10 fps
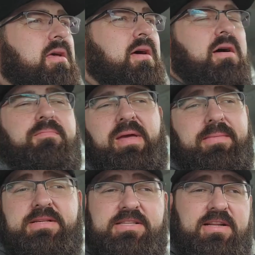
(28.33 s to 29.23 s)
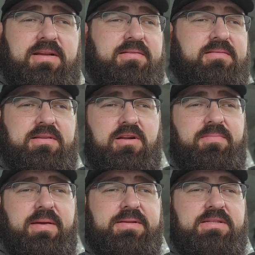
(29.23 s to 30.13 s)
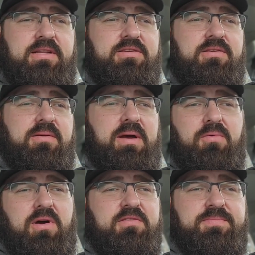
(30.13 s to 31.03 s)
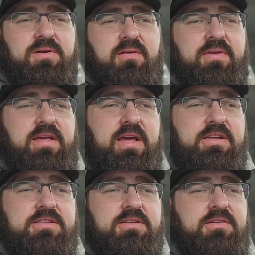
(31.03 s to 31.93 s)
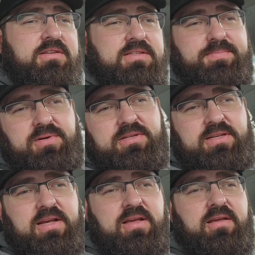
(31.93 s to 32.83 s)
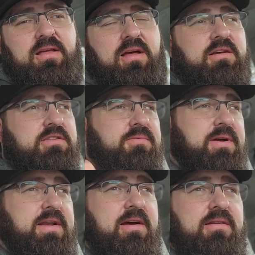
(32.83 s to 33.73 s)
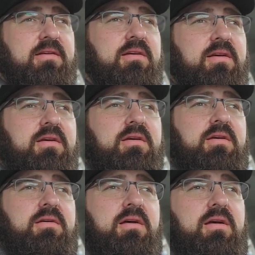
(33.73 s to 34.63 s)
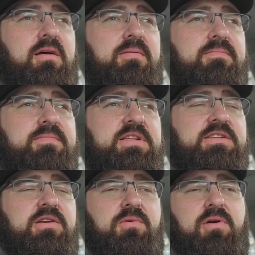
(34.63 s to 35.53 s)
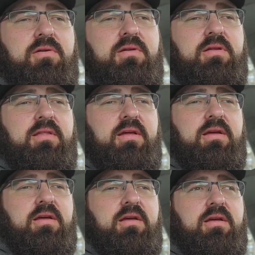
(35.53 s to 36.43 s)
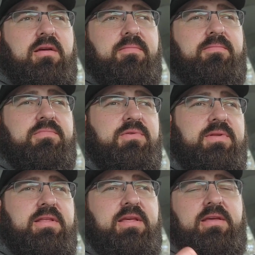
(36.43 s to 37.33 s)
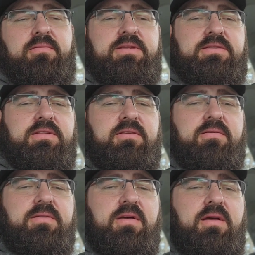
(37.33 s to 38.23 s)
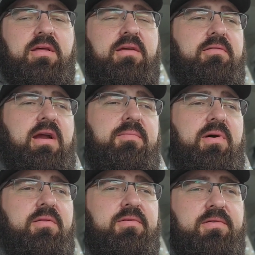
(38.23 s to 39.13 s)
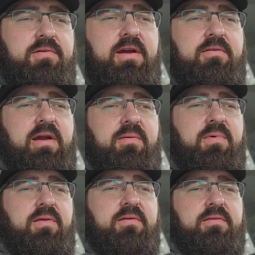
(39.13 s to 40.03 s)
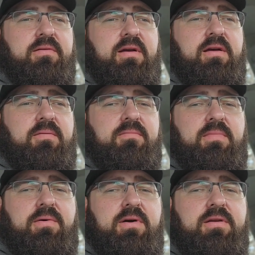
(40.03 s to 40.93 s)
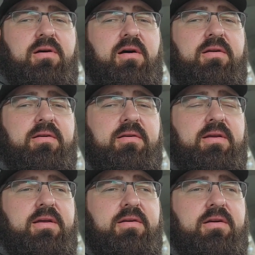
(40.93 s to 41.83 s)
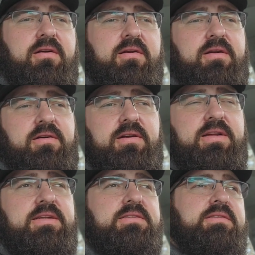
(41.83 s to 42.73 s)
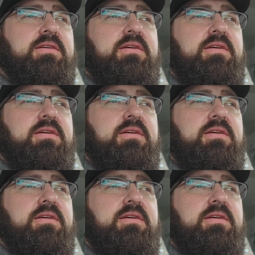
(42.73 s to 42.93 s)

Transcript: Uh, babysitting, you know, babysitting duty. My wife's been on vacation, you could per se. Uh, she went down to uh, Disney World the, to with the let's see the the grandmother, the great grandmother, um, my one daughter, and her and her niece.